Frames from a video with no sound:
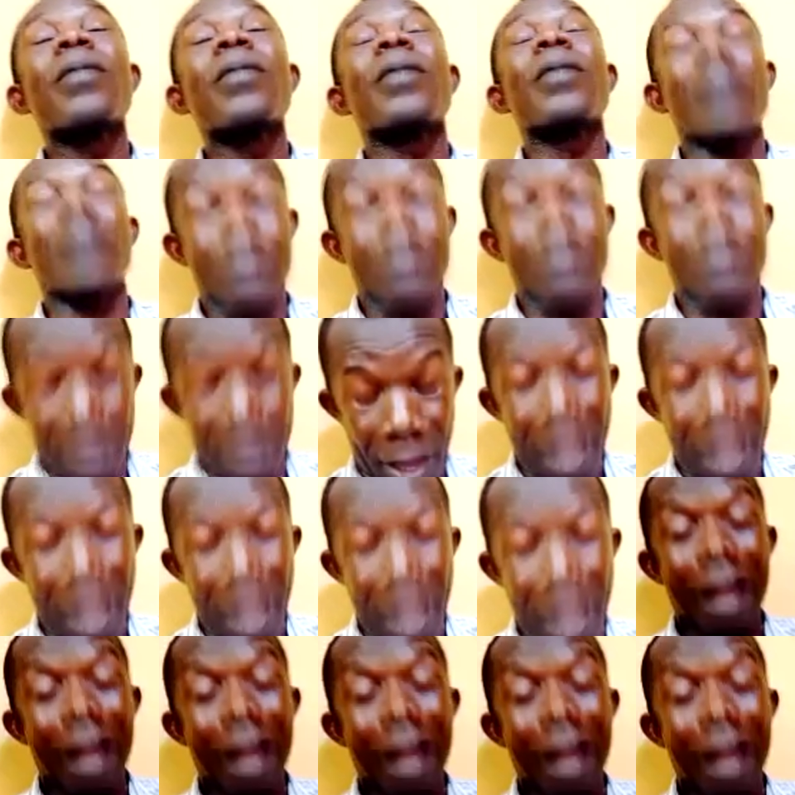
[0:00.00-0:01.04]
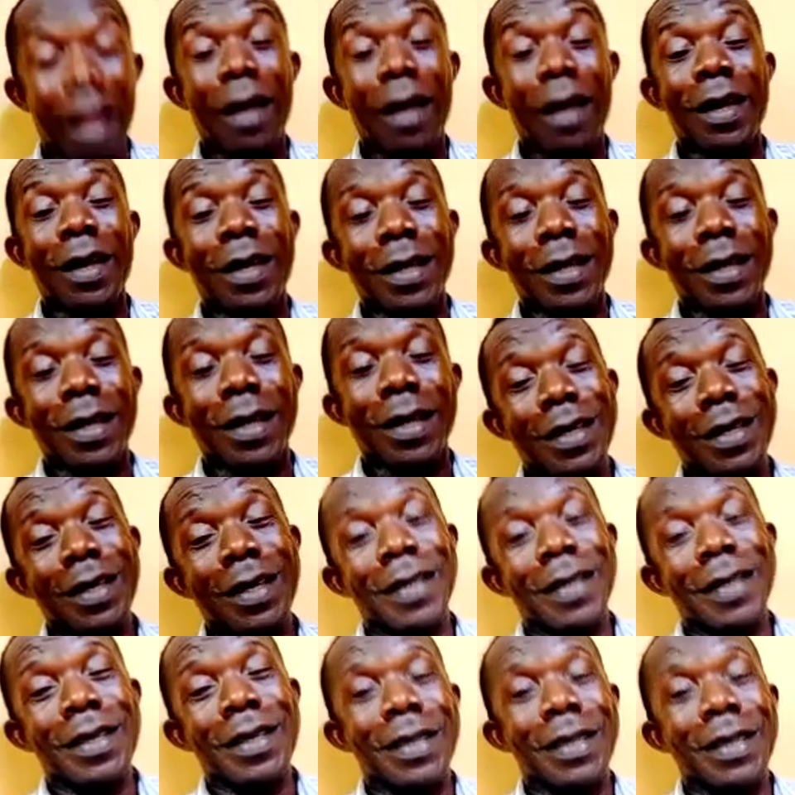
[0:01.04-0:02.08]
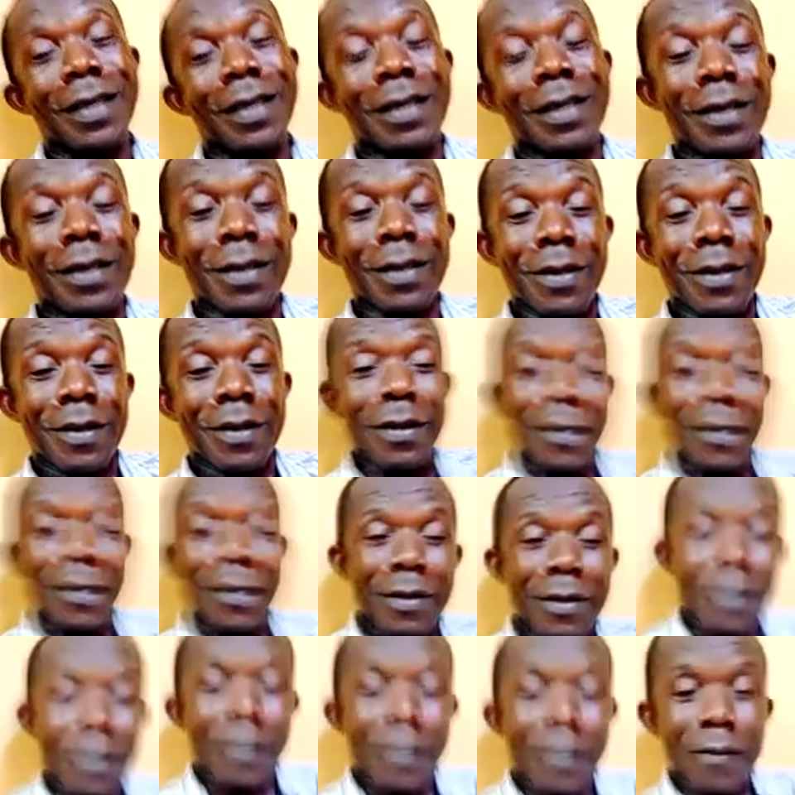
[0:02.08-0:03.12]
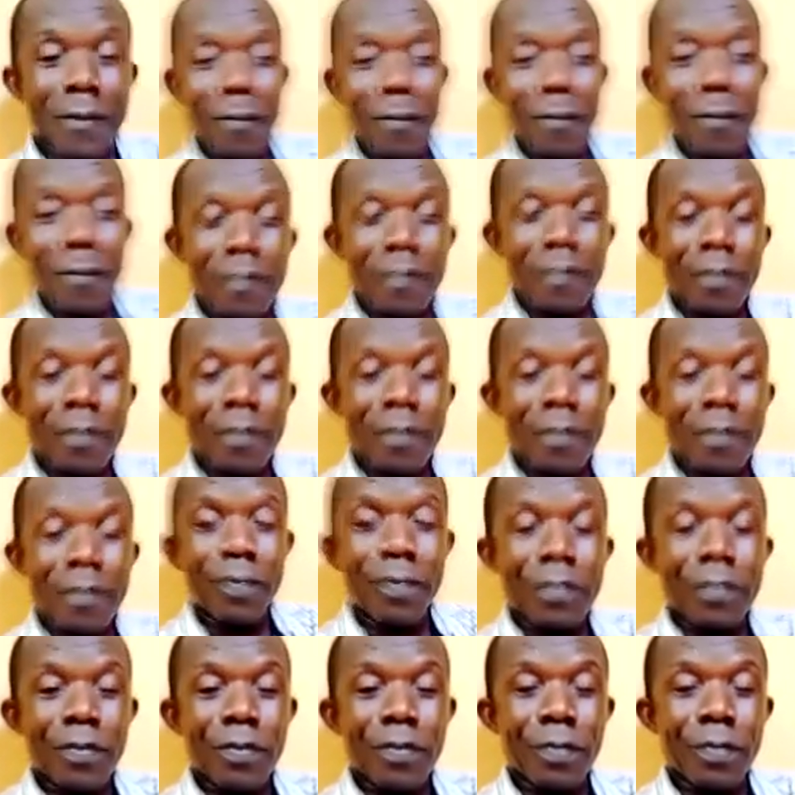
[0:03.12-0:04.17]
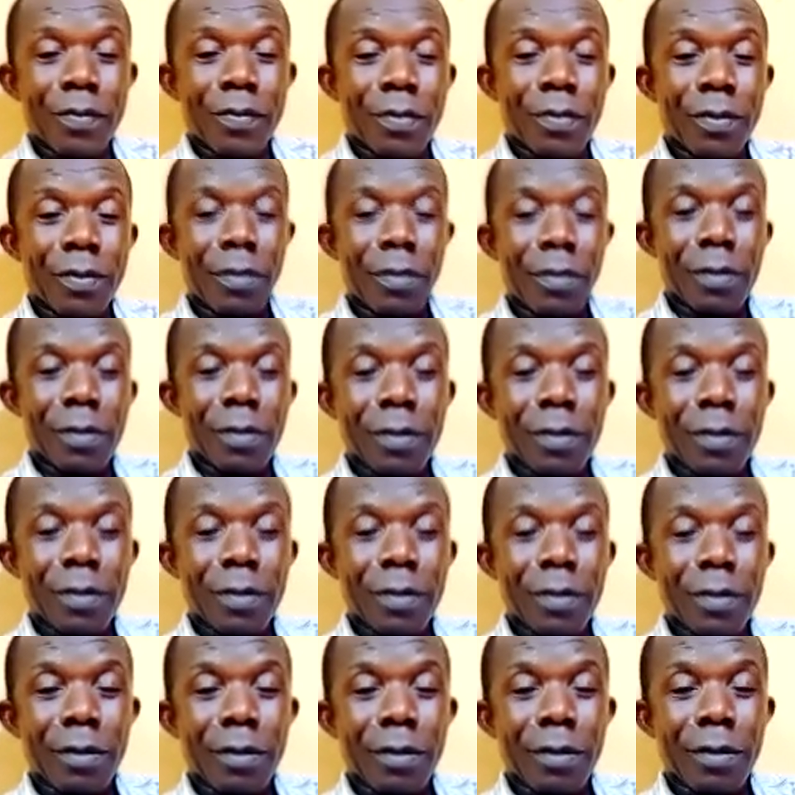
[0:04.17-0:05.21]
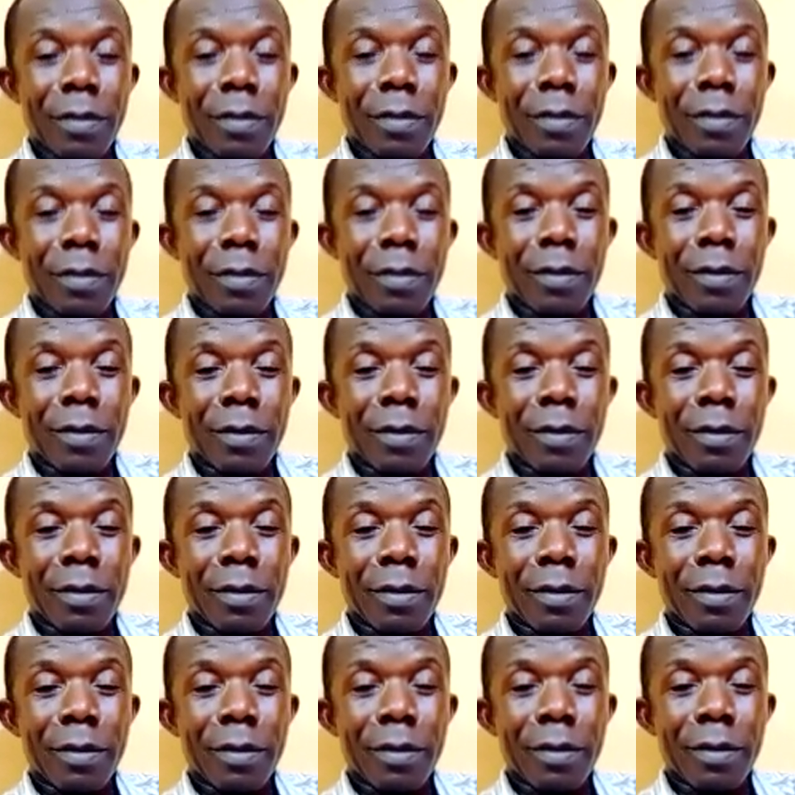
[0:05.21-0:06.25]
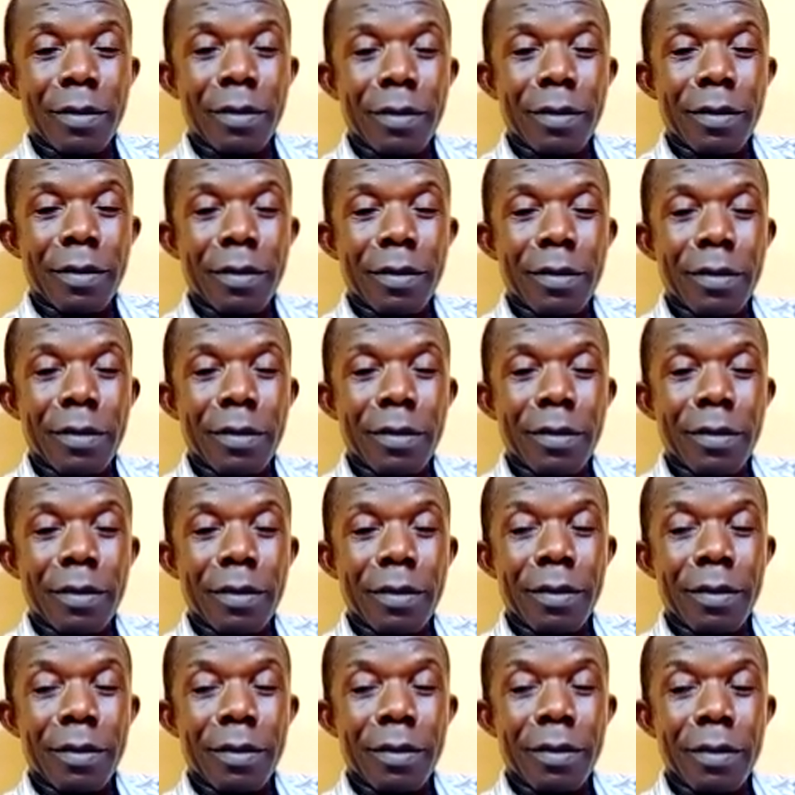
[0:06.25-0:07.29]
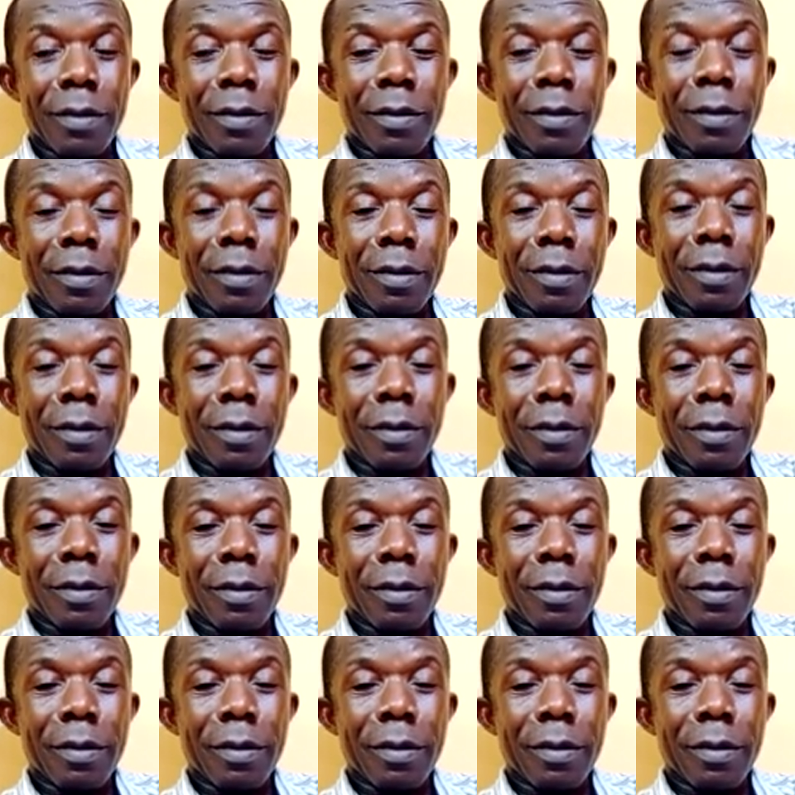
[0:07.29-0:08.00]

(not speaking)